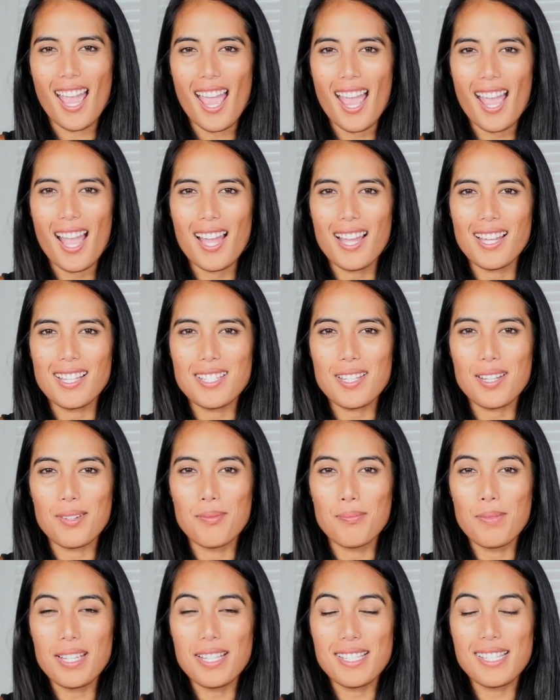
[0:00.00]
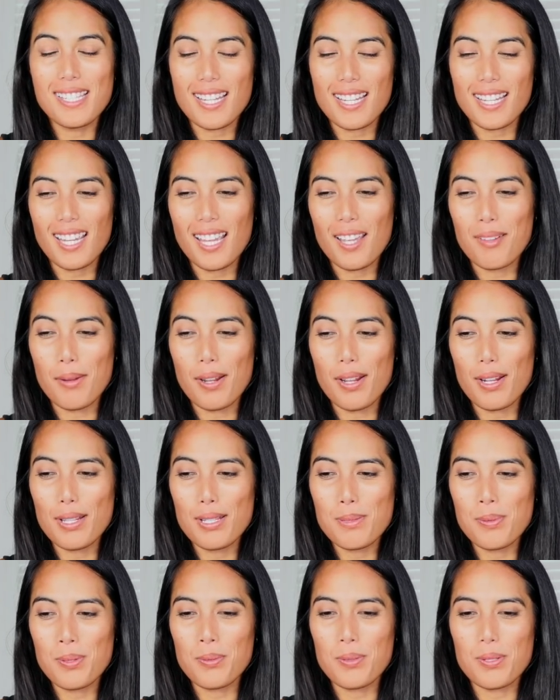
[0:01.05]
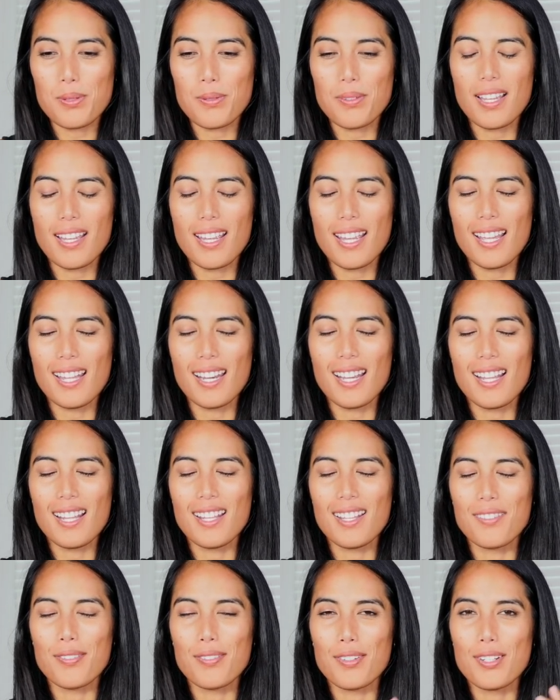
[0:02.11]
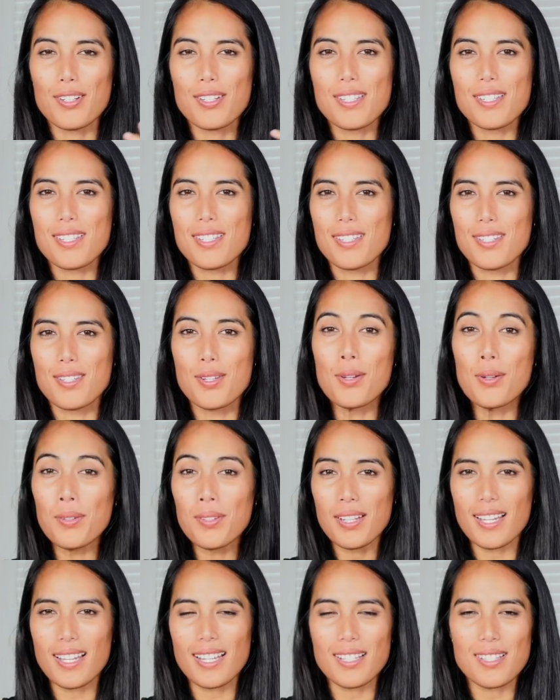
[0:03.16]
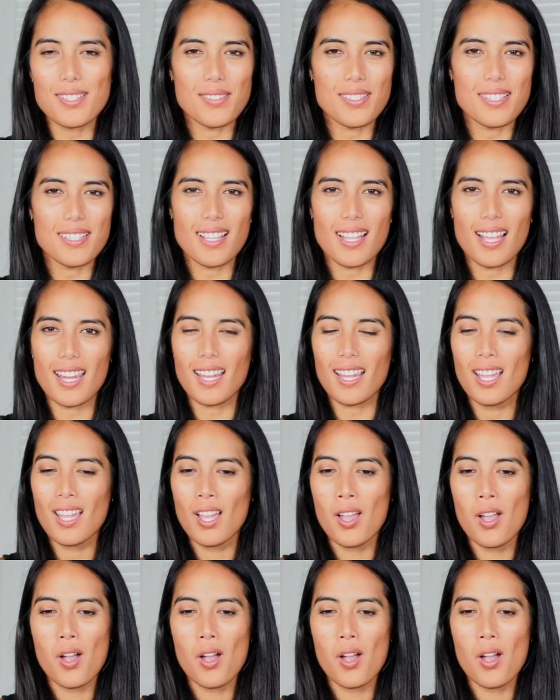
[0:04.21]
and me sick, and my husband was away, and the first 2 nights was like